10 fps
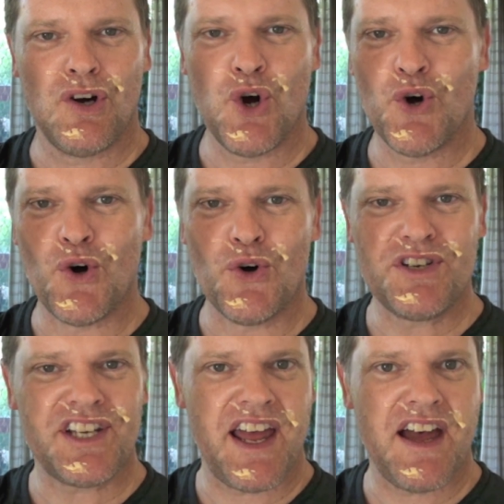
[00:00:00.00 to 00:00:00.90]
or
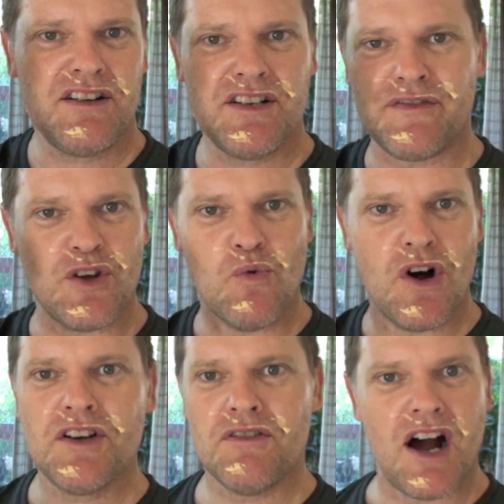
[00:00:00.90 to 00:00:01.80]
down if you
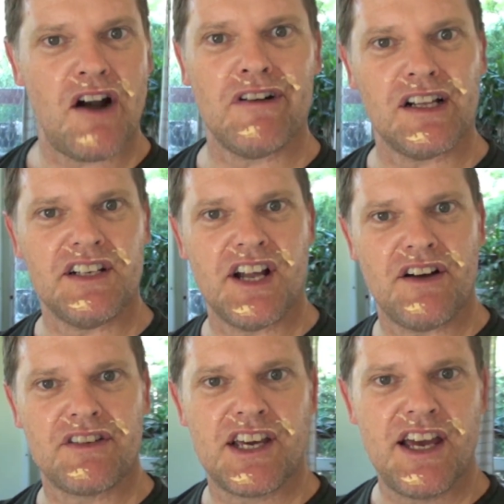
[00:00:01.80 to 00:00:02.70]
want to. I really
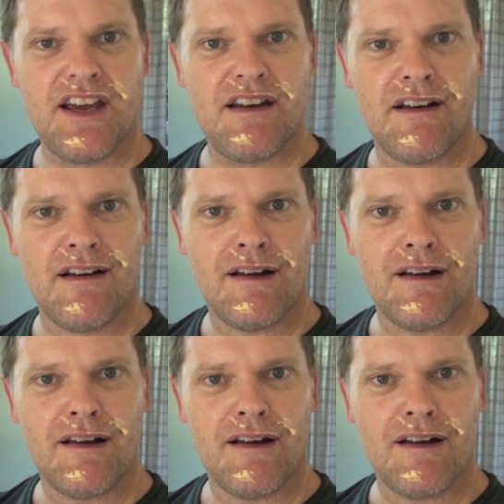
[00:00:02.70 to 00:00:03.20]
don't care.